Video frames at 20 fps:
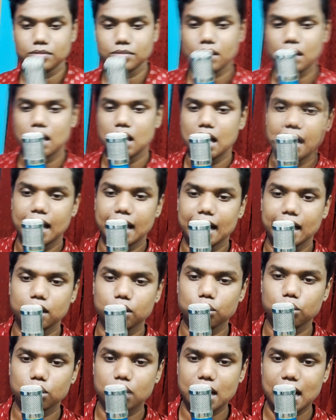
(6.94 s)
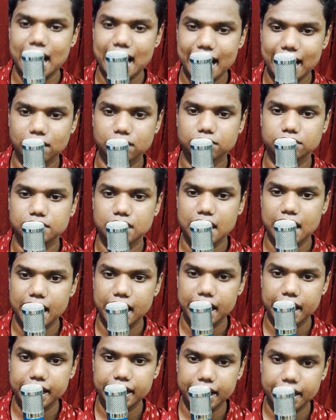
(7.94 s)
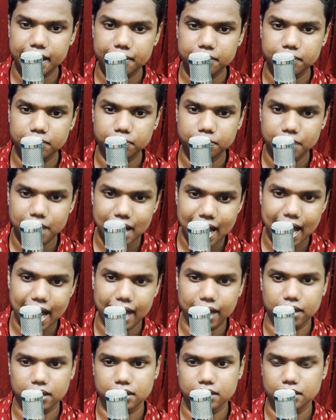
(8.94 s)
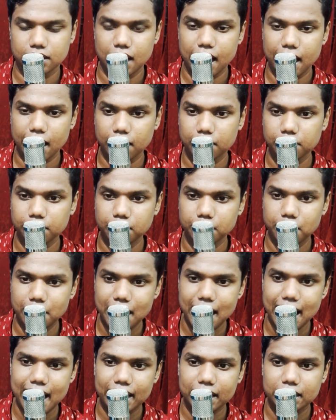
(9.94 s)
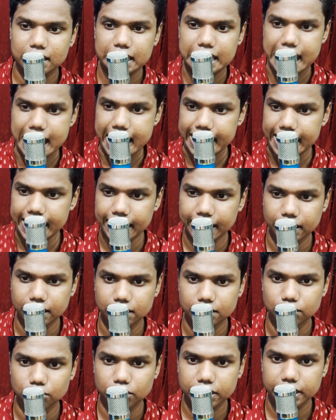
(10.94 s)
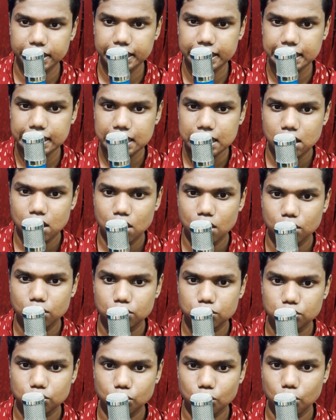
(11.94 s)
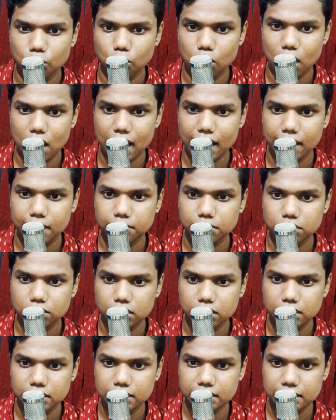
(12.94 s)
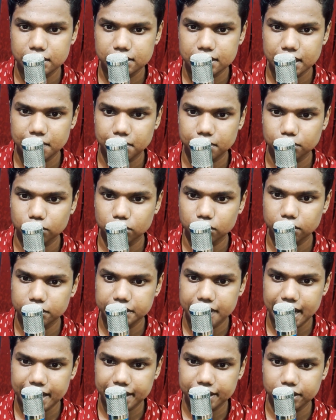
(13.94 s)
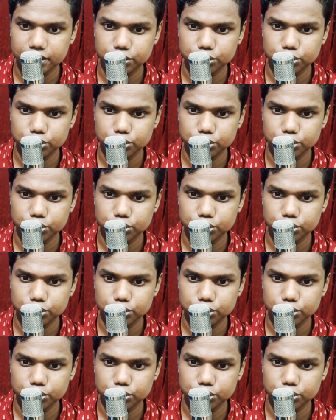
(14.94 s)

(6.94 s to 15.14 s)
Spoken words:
Hello guys, I am back. I am back again. Okay, so this time I'm gonna reacting to